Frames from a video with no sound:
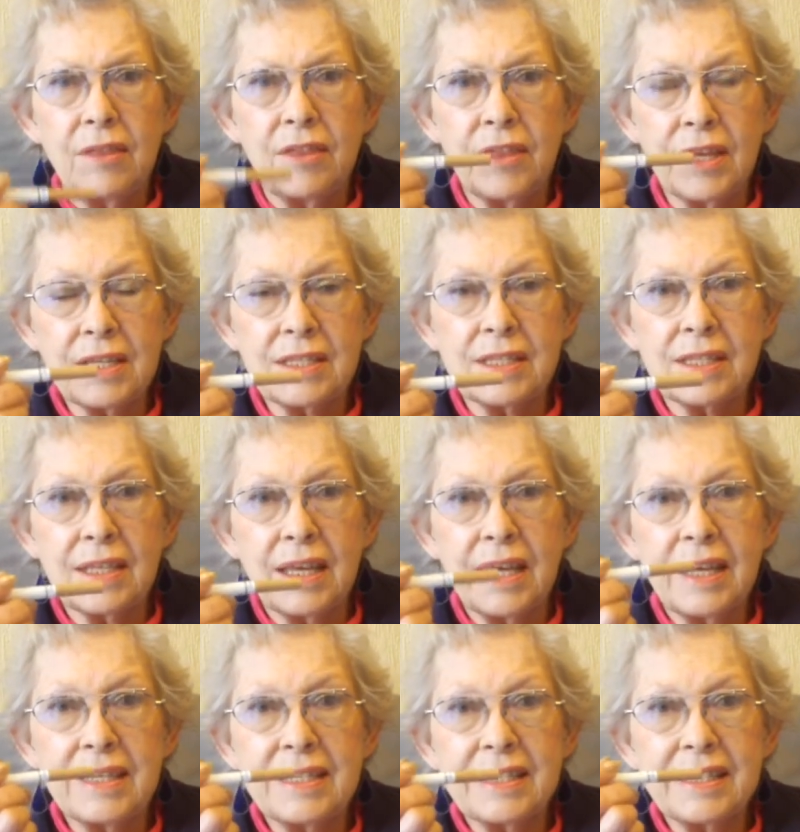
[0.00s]
This
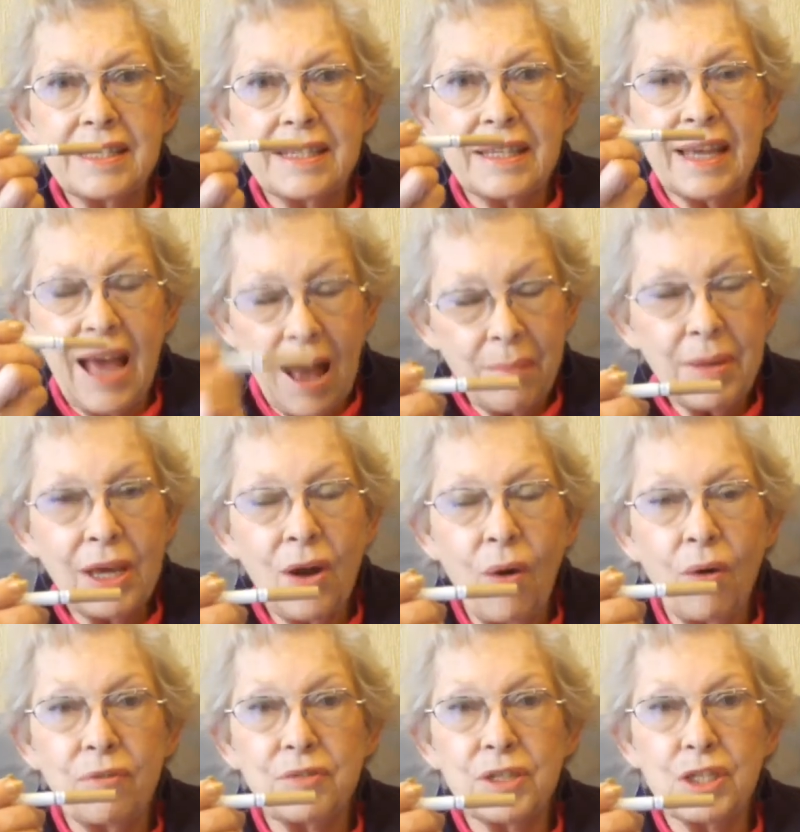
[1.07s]
is coming
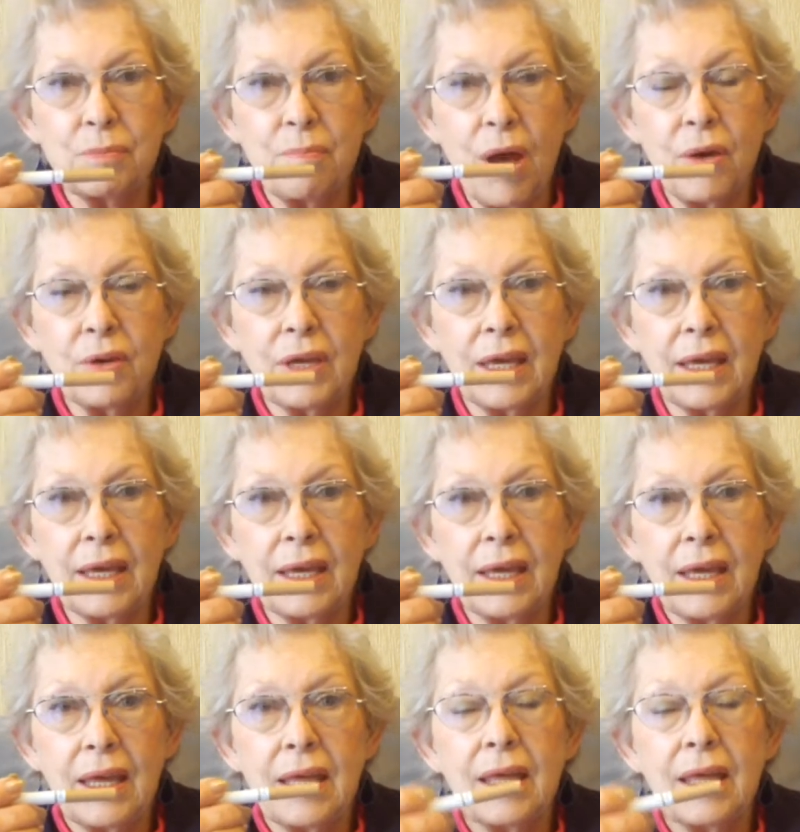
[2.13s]
off smoking